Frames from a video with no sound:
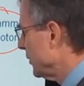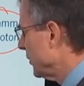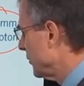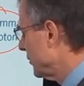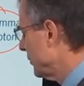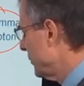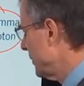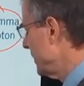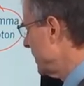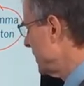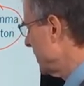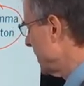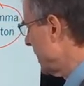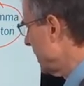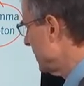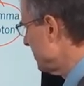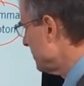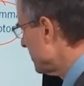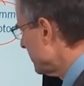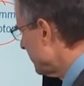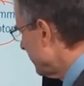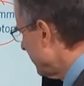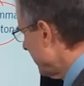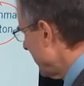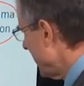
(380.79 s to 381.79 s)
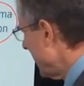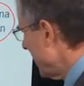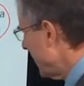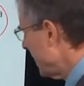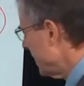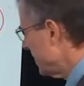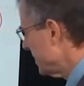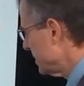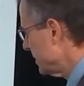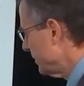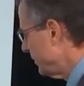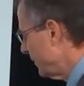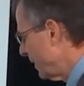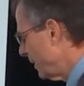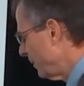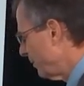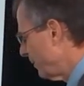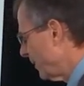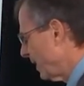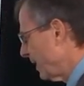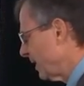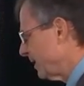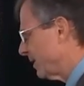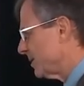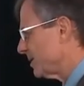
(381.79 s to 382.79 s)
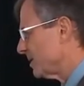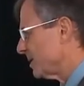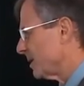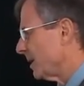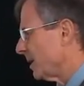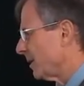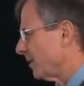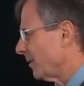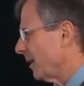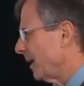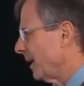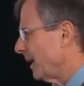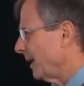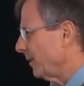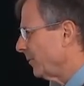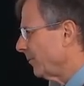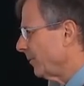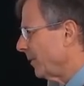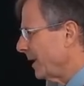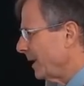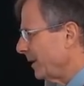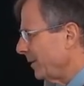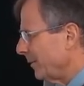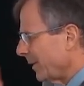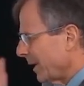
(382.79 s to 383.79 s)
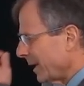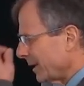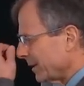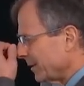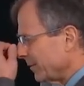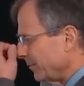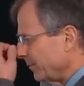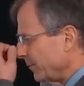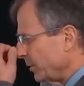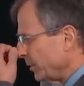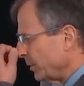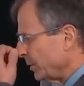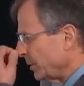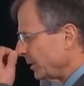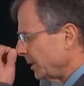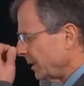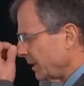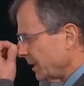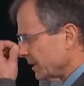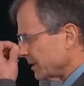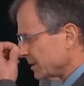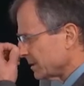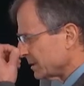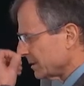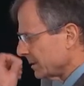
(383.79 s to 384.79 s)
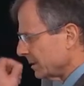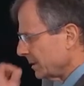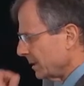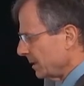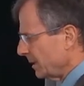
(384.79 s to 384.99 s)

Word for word: three types of rays emitted by a disintegrating radioactive nucleus.